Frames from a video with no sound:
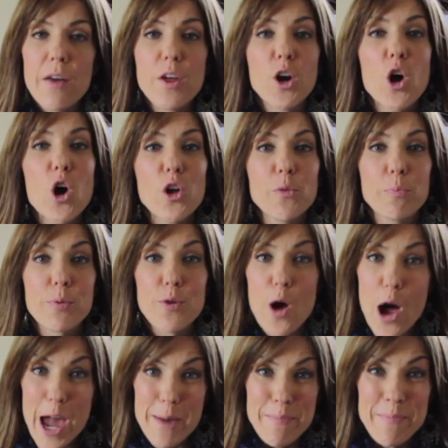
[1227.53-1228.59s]
They're called
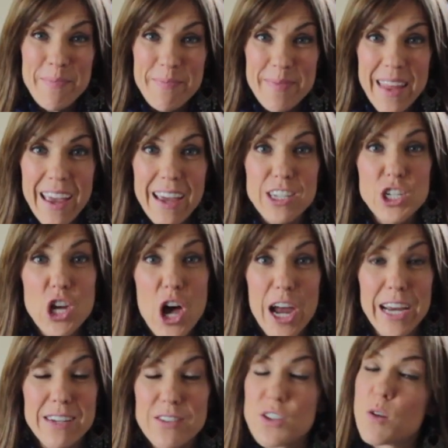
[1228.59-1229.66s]
Prime and
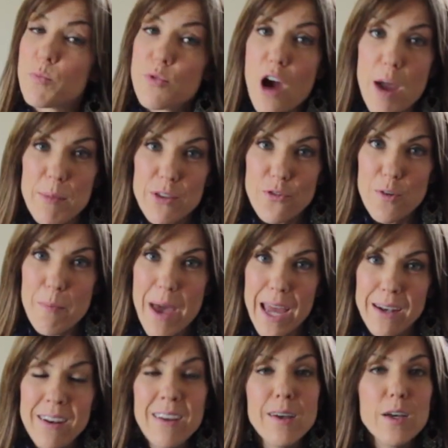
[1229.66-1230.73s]
Shine. So Prime is for
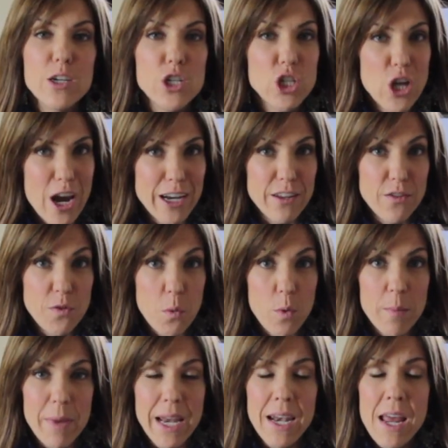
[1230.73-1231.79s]
men, Shine is for
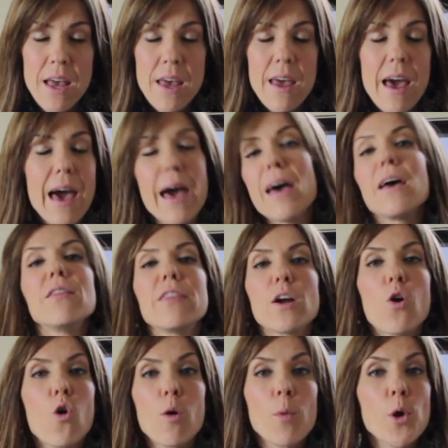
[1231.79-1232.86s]
women, and
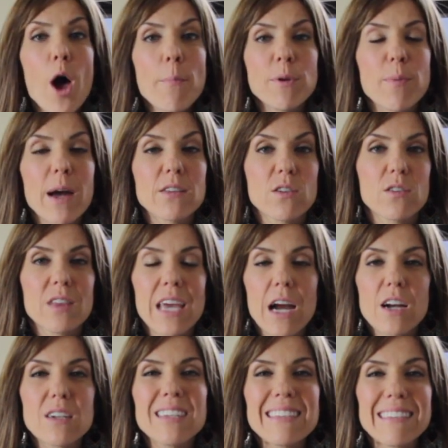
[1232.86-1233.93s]
they're hormone optimizers. They
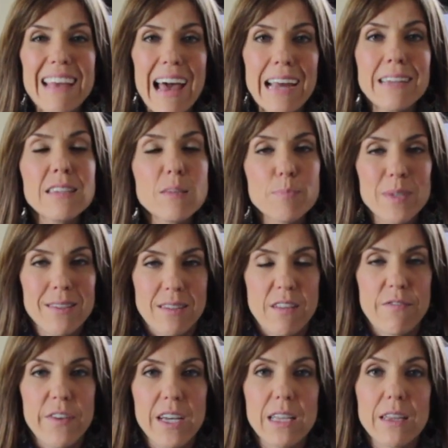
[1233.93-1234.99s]
are designed
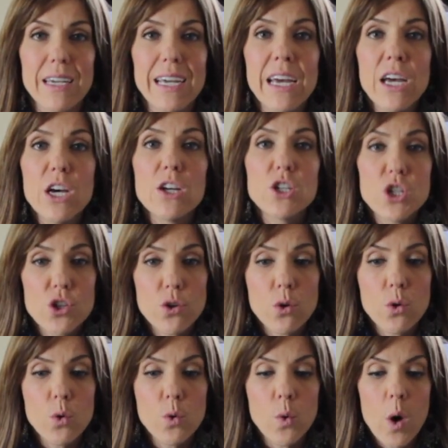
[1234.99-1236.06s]
specifically
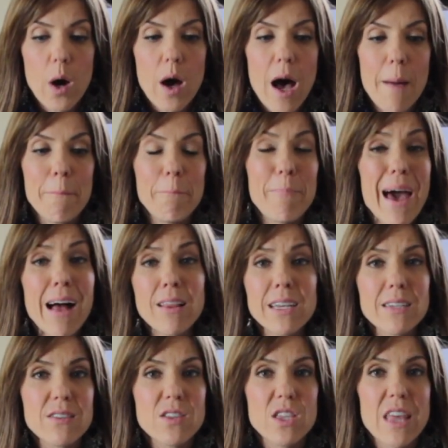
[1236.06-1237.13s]
to
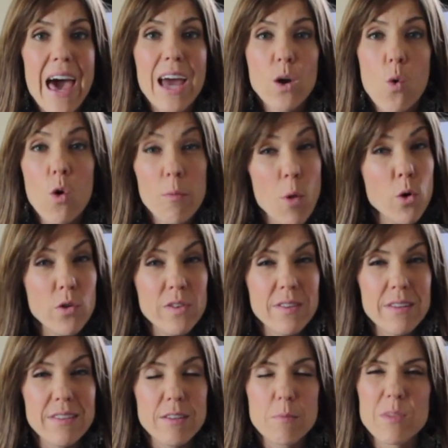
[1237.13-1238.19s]
balance that hormonal
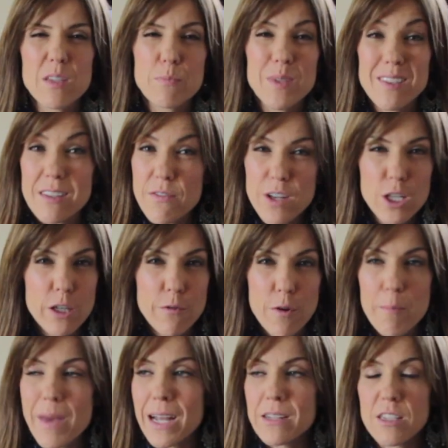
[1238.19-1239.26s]
system, specifically for
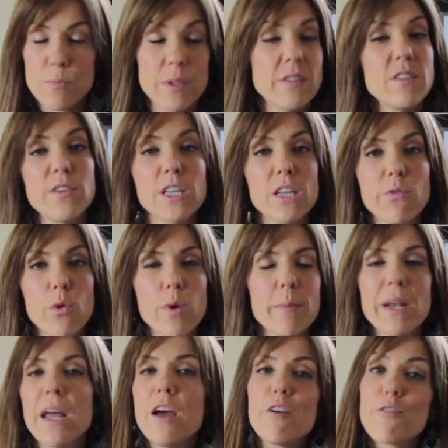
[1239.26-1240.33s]
men, specifically for
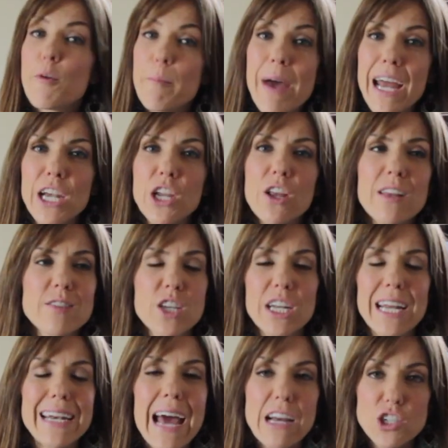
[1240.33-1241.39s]
women. For men, it's
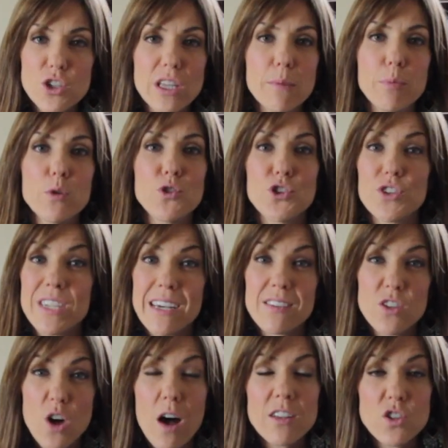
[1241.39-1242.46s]
going to naturally boost your
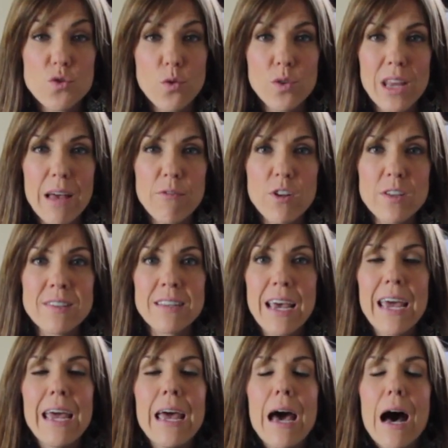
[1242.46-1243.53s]
testosterone levels,
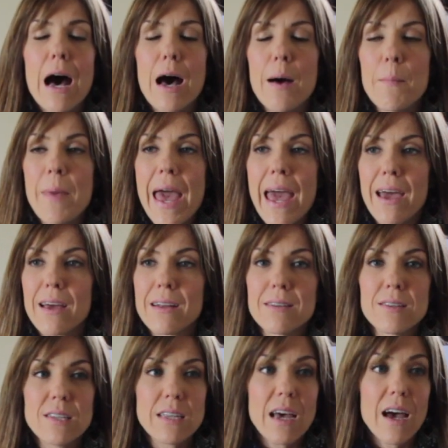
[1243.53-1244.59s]

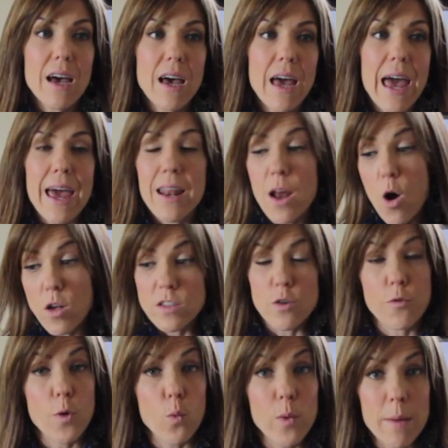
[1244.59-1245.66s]
and also
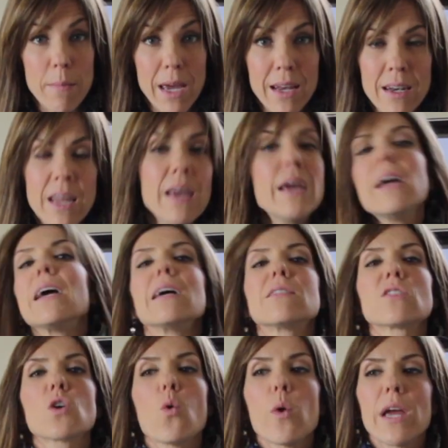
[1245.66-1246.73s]
for women,
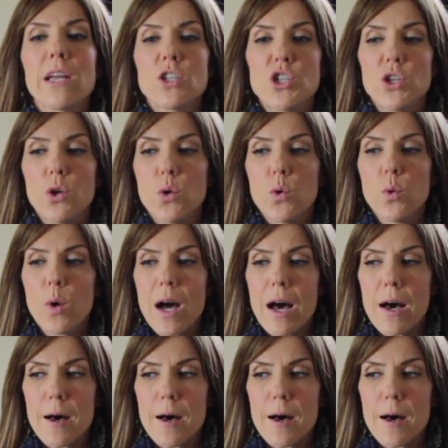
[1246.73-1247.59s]
it's going to